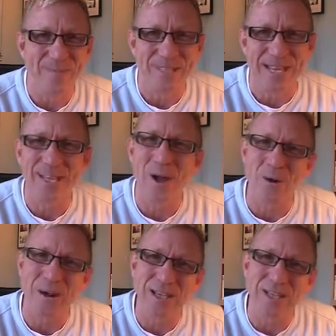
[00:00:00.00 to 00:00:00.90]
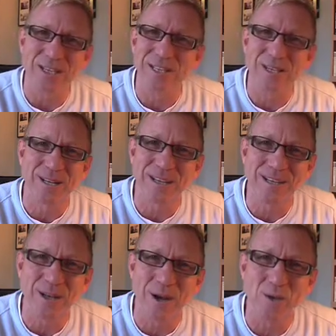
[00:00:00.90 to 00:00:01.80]
said to the congregation,
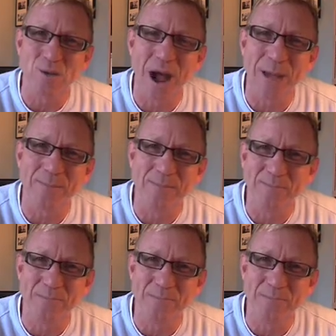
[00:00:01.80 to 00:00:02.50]
don't try and